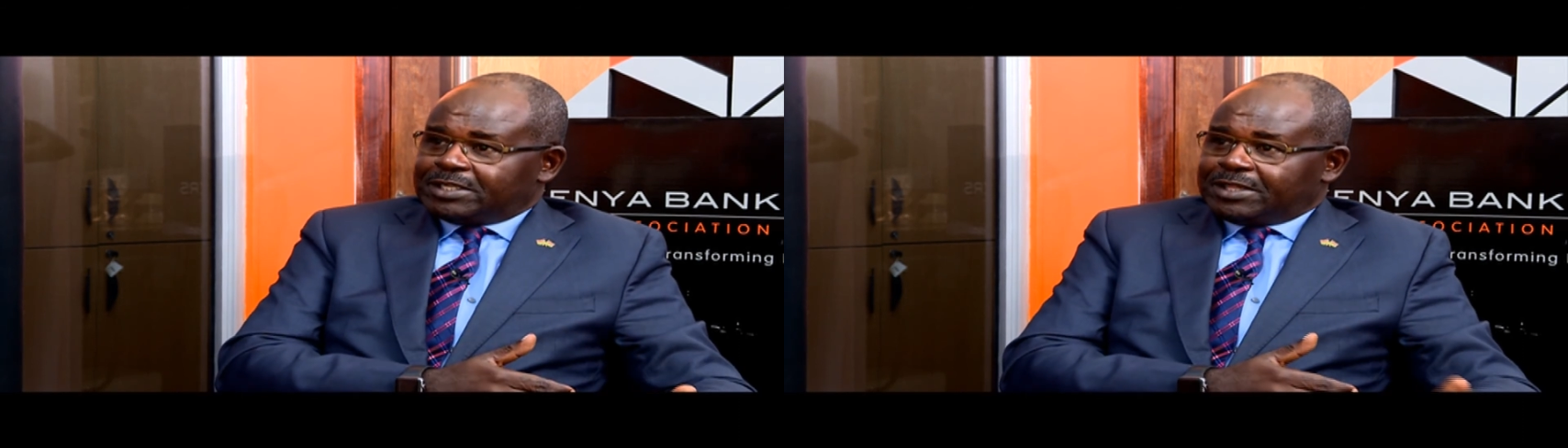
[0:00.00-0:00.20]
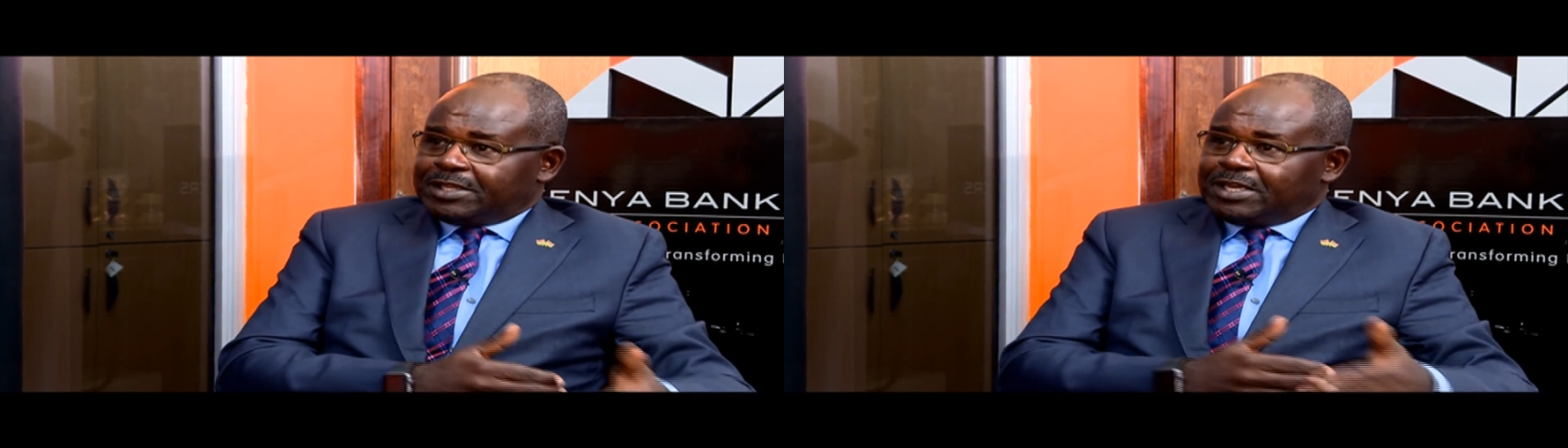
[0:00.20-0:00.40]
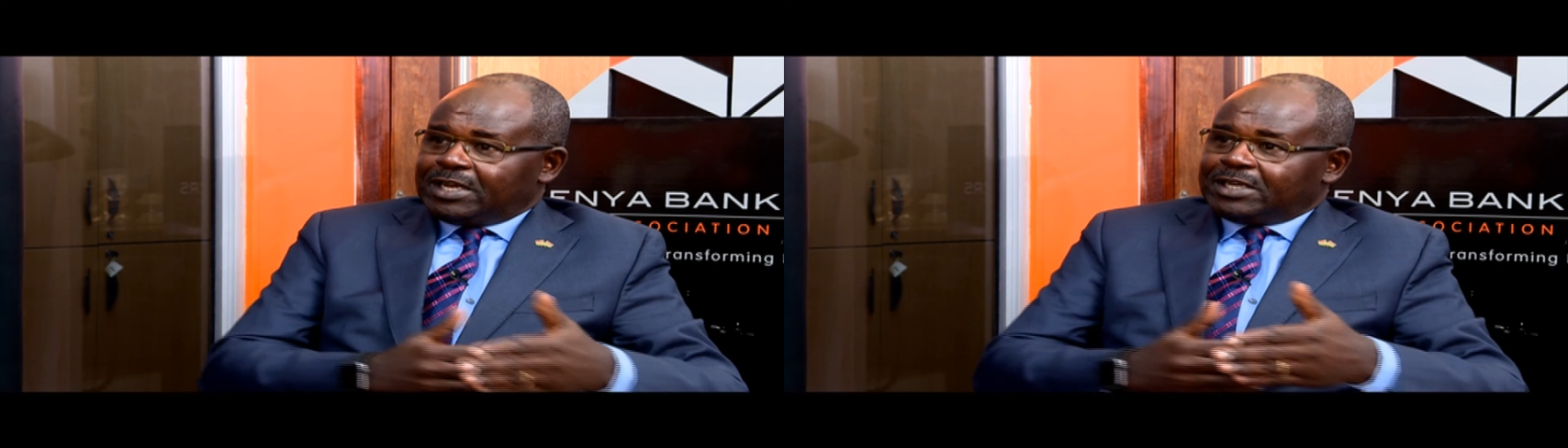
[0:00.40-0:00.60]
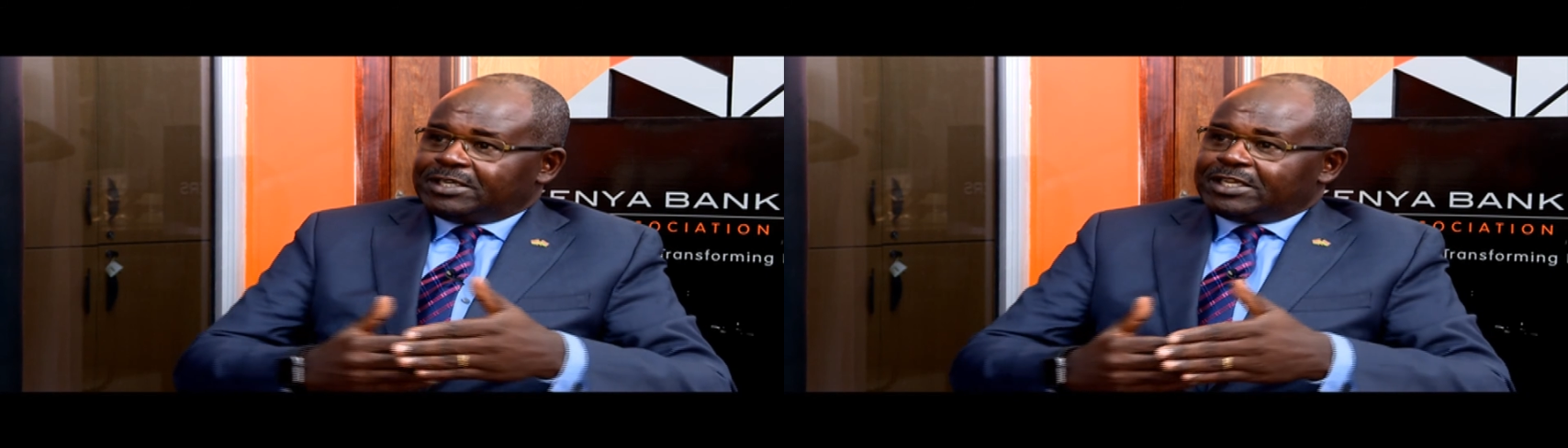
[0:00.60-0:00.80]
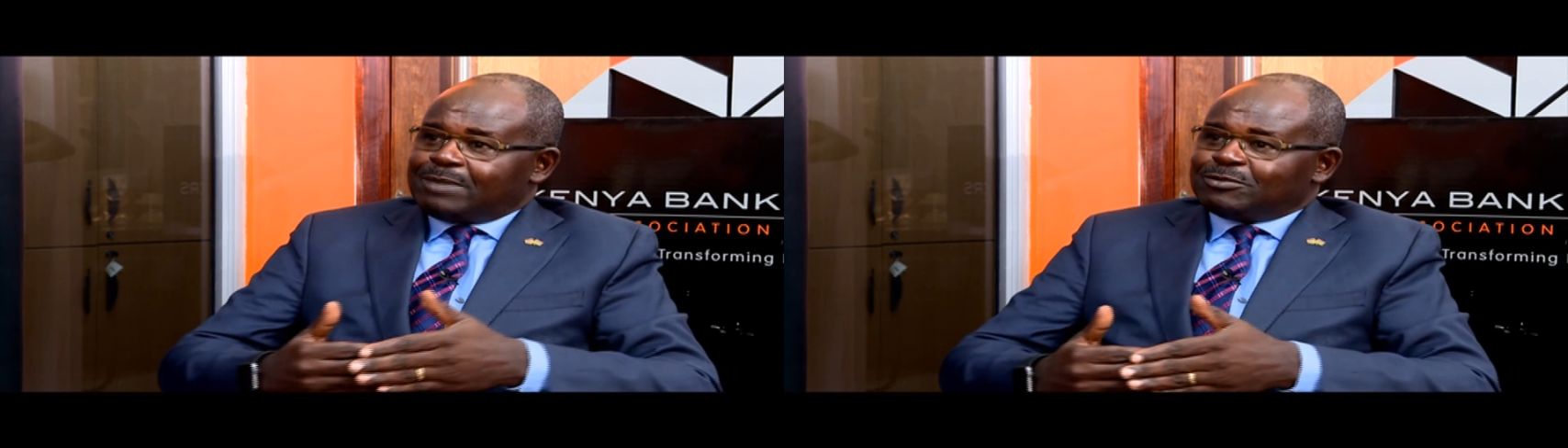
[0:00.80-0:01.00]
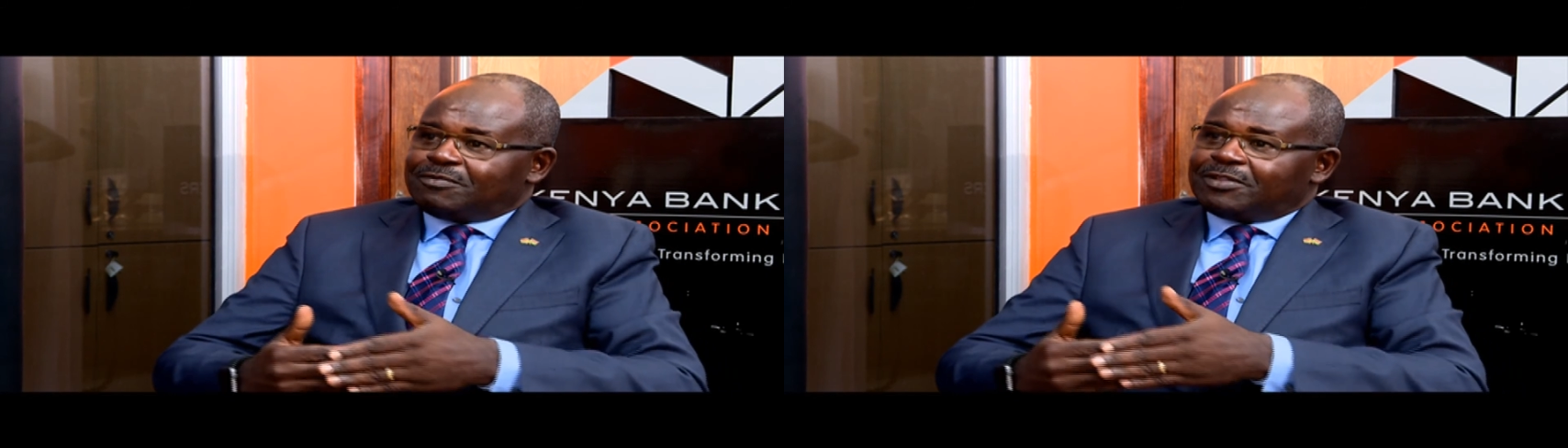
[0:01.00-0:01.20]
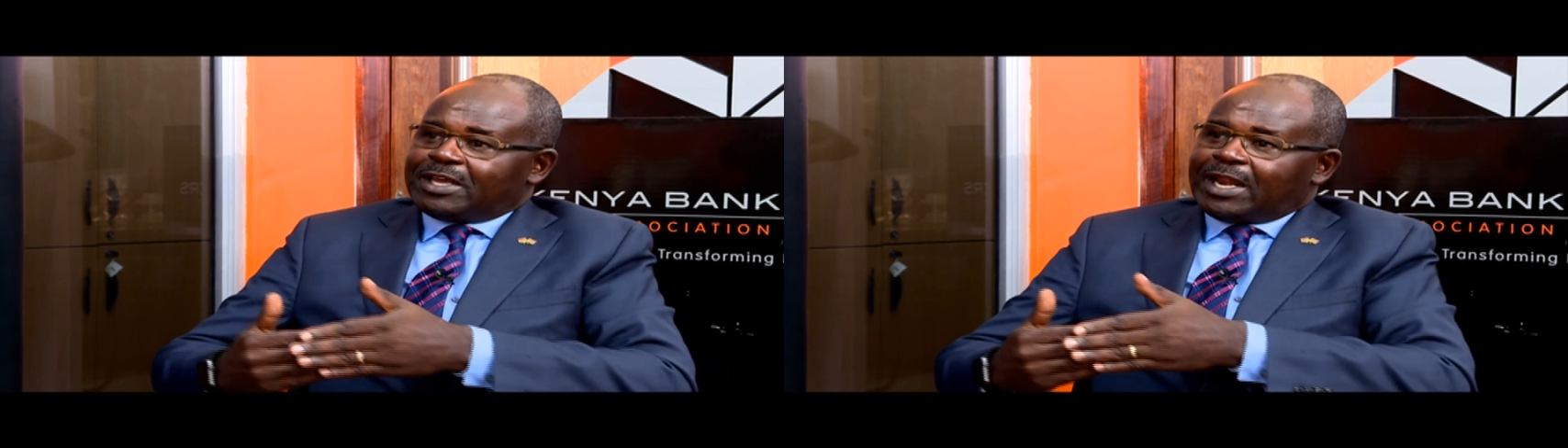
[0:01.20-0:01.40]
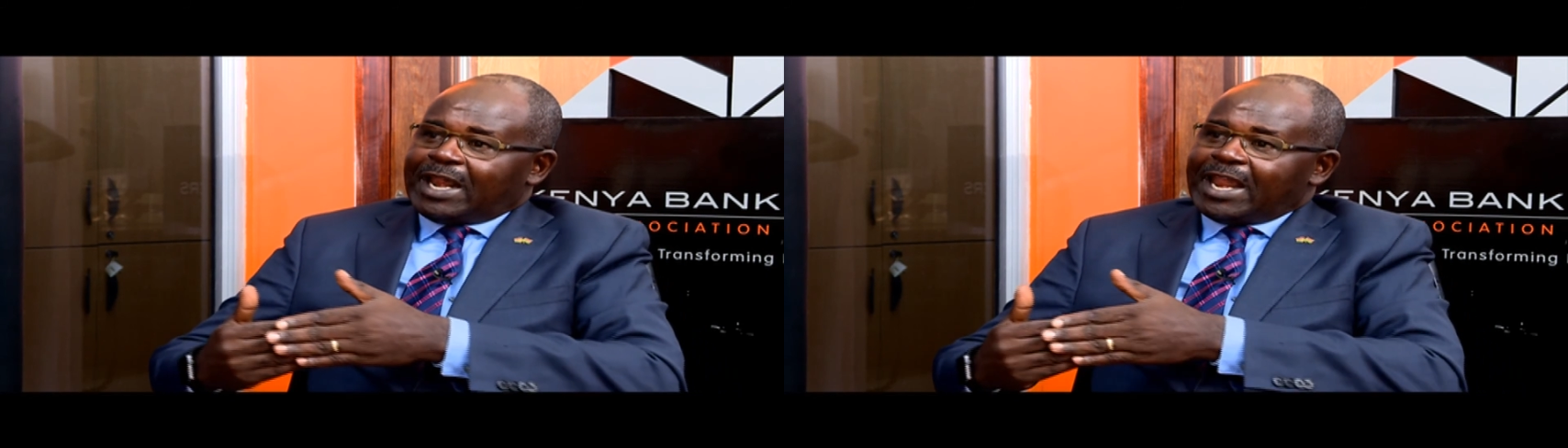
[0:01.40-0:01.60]
I think in terms of the
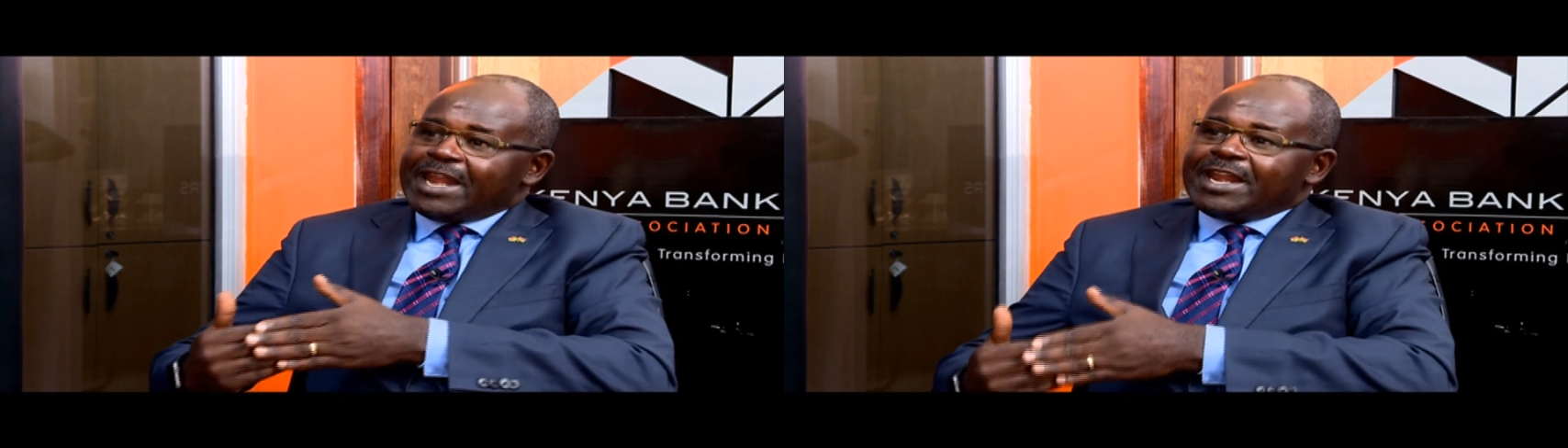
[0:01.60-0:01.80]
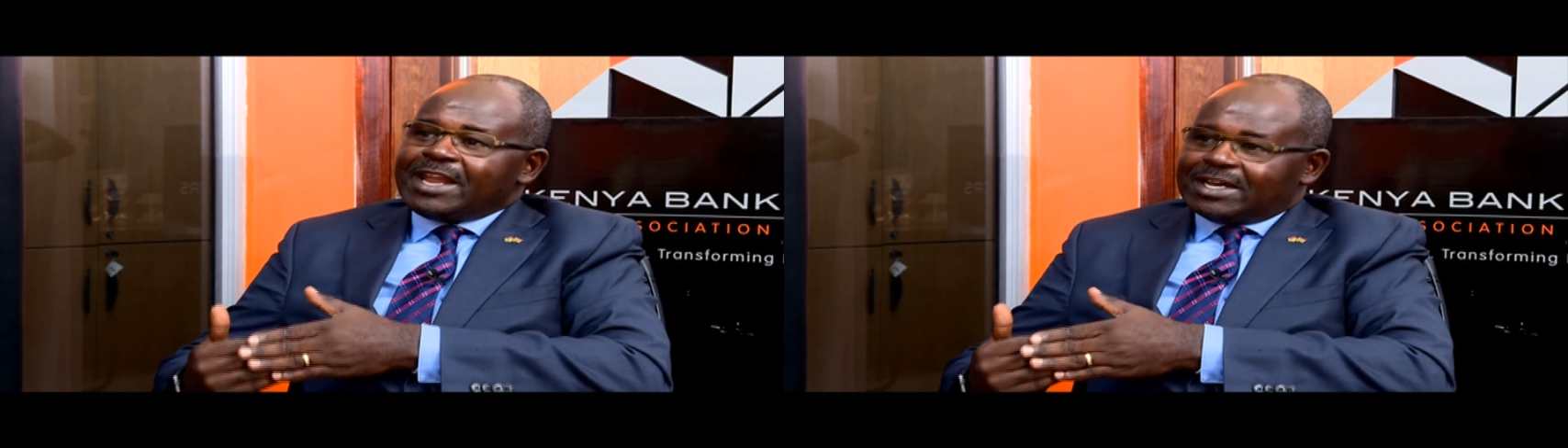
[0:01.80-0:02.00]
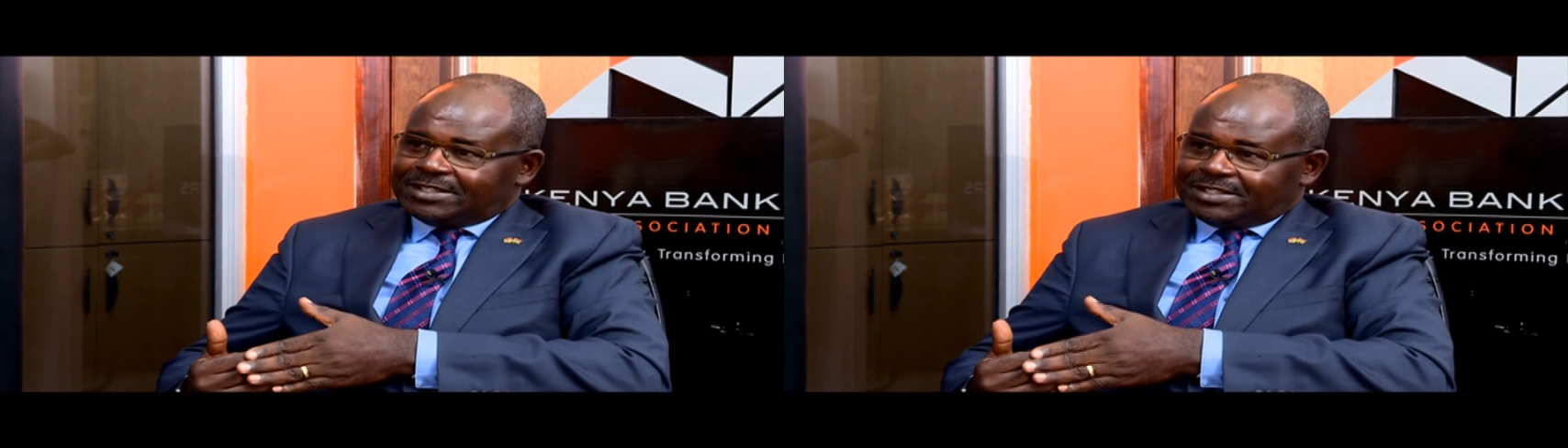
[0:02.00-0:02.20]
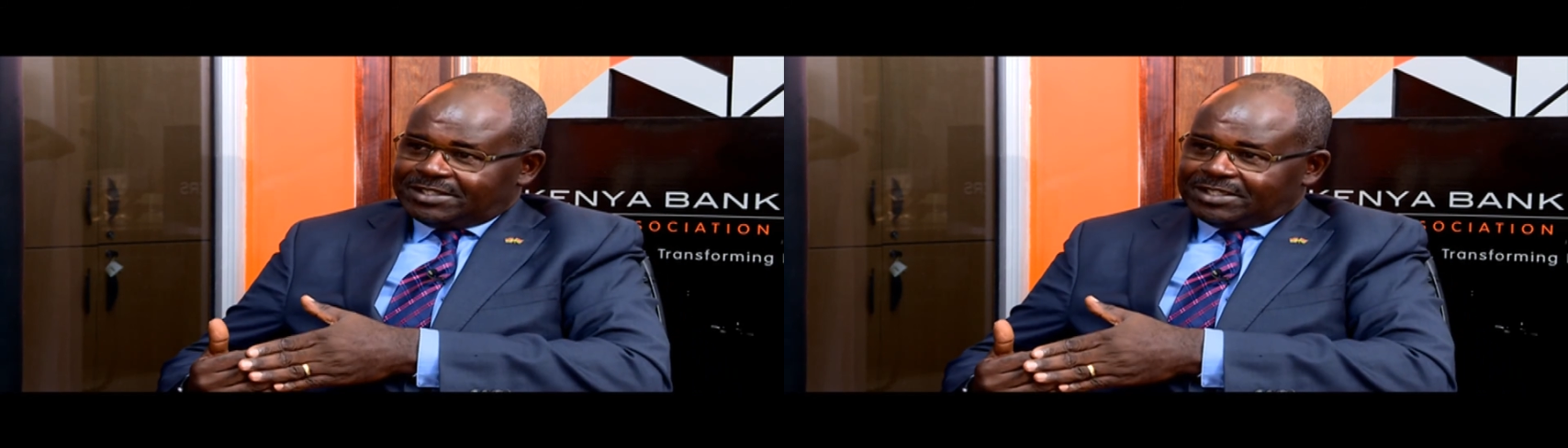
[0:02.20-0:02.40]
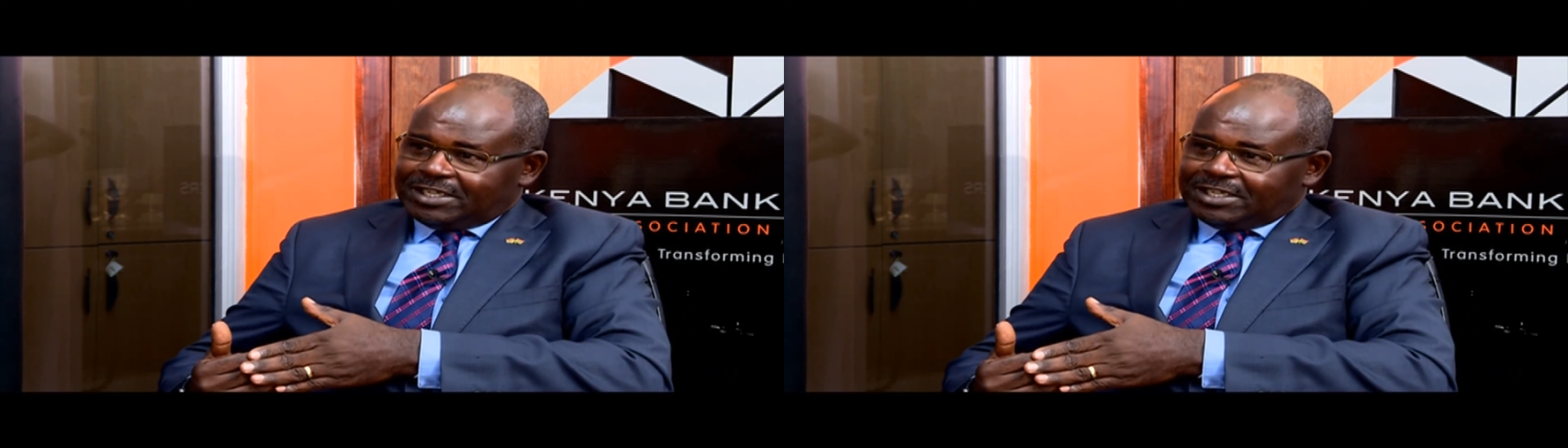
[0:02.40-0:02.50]
lenders,